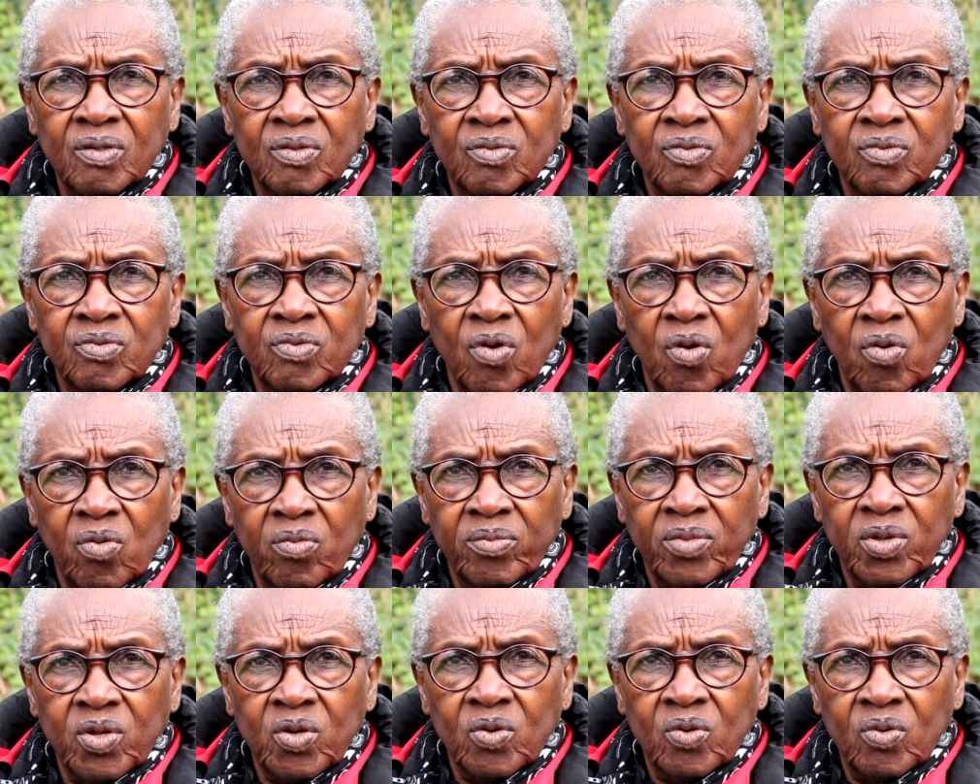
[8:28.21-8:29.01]

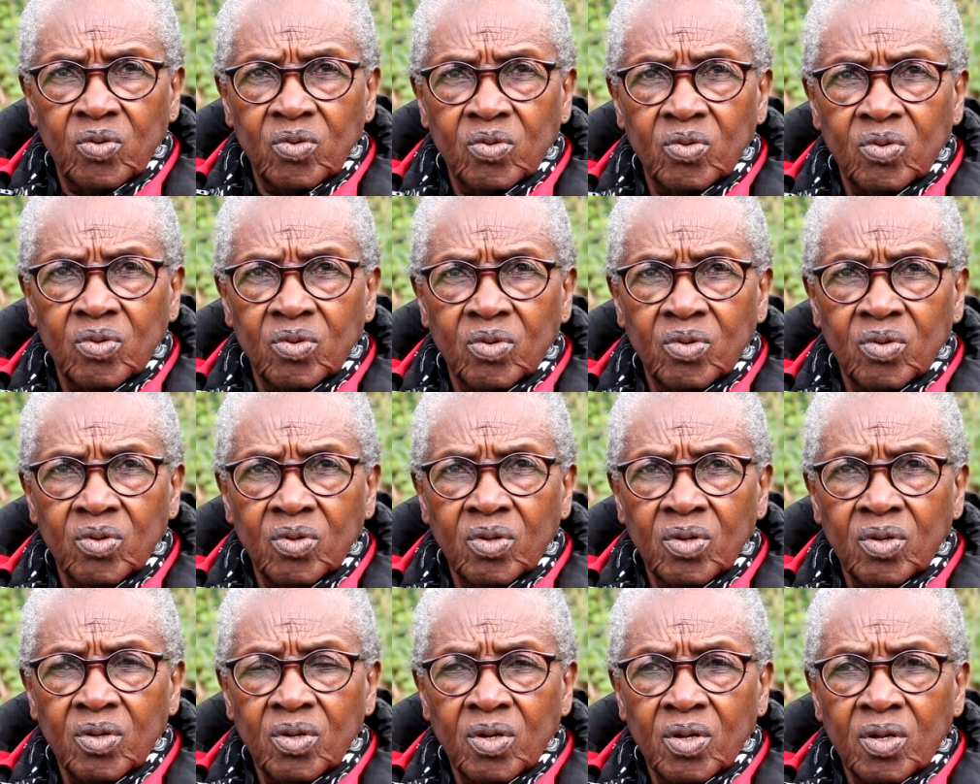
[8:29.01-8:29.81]
Romeo,
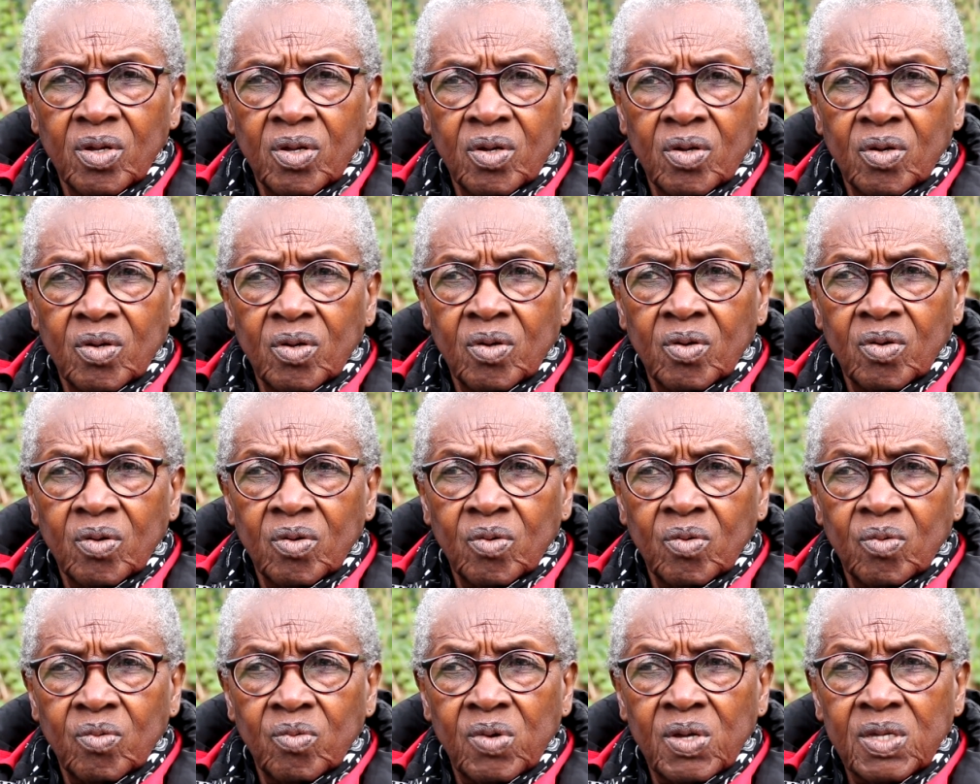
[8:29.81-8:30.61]

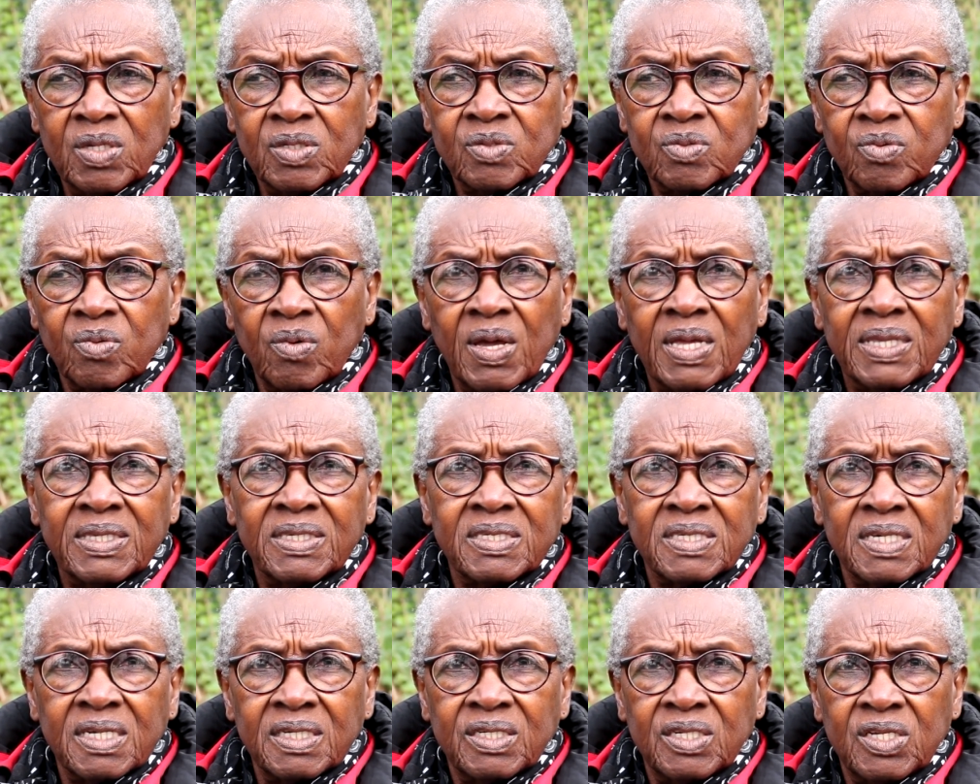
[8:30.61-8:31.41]
was
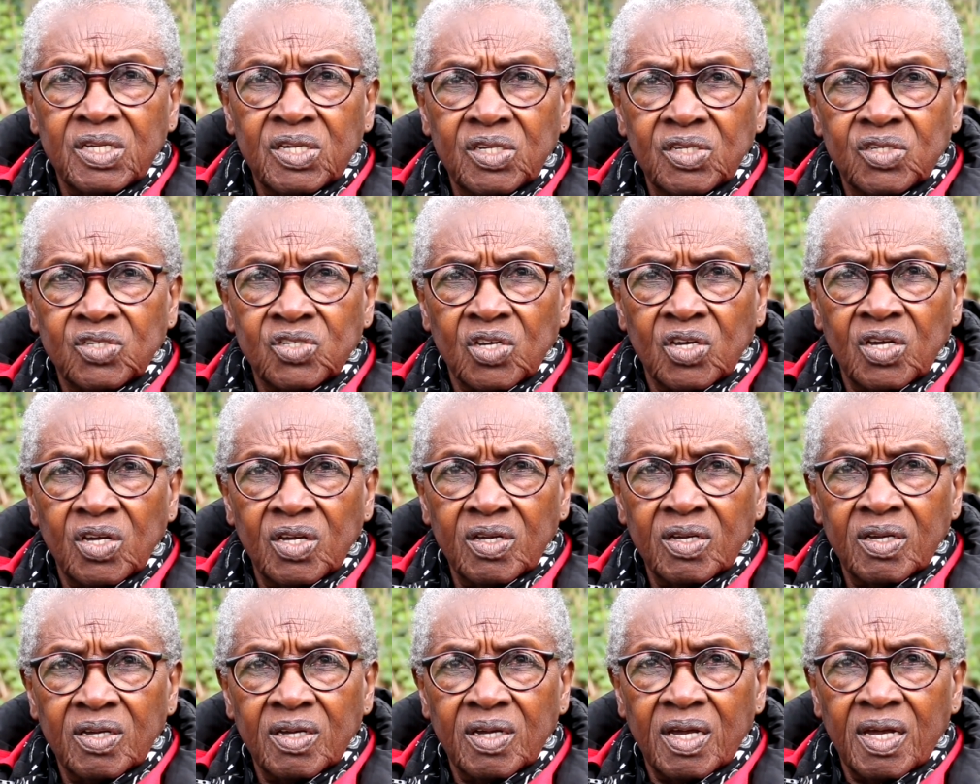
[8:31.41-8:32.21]
once a teacher,
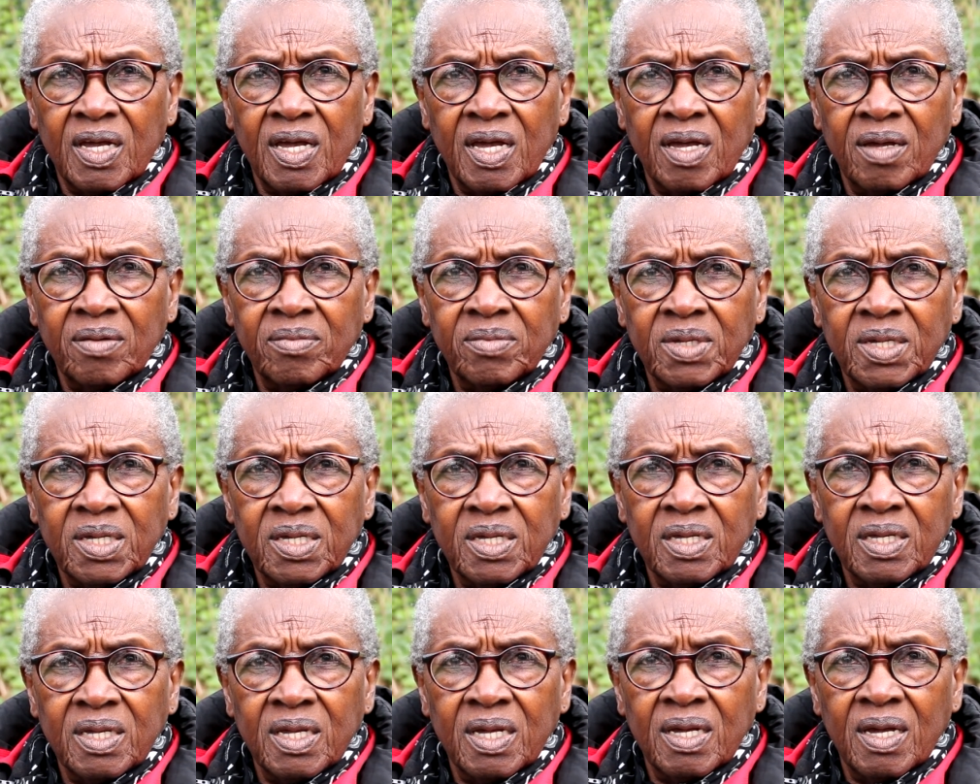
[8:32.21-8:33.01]
and
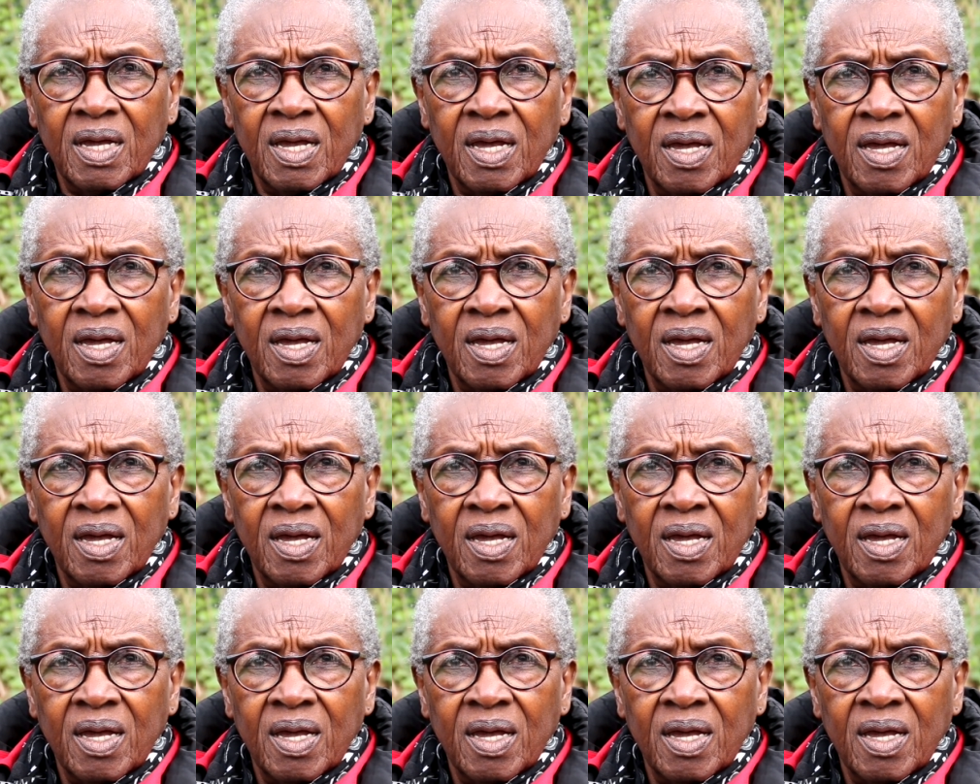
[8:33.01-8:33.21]
he